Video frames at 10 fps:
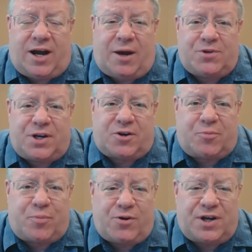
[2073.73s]
object
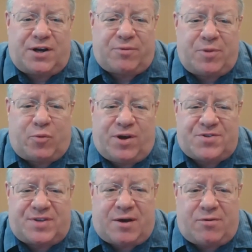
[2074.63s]
approaching from the
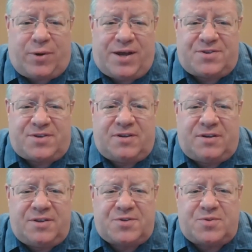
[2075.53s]
west-southwest.
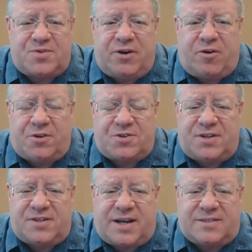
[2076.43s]
This was near
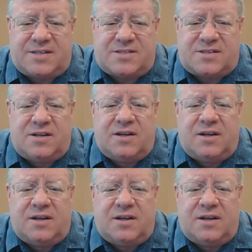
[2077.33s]
Austin, Texas.